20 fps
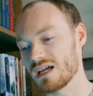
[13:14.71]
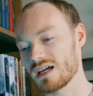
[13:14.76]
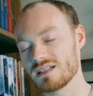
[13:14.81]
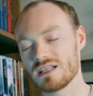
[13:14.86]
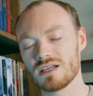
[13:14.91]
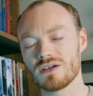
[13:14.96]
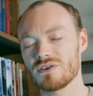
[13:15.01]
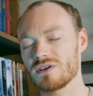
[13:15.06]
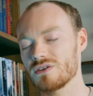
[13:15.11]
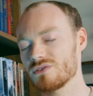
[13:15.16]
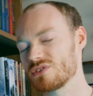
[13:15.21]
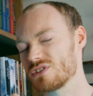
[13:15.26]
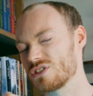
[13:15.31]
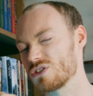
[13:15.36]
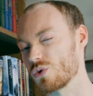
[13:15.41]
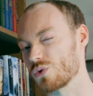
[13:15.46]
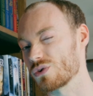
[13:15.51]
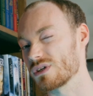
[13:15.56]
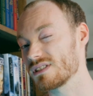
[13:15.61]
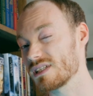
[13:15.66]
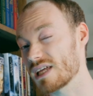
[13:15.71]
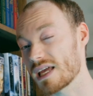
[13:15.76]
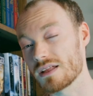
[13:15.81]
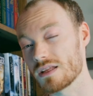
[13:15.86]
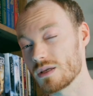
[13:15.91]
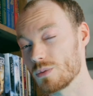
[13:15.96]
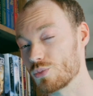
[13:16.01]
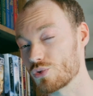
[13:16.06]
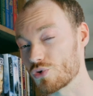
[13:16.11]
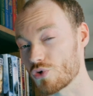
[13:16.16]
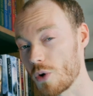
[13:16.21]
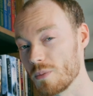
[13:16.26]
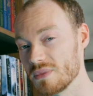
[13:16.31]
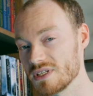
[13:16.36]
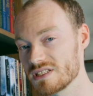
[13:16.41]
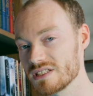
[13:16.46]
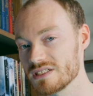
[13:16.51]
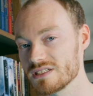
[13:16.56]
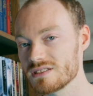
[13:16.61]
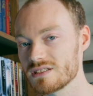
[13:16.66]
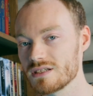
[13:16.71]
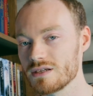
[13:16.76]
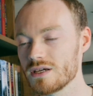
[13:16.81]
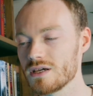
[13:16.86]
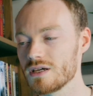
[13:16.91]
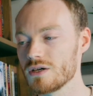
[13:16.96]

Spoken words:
idea of storytelling promises,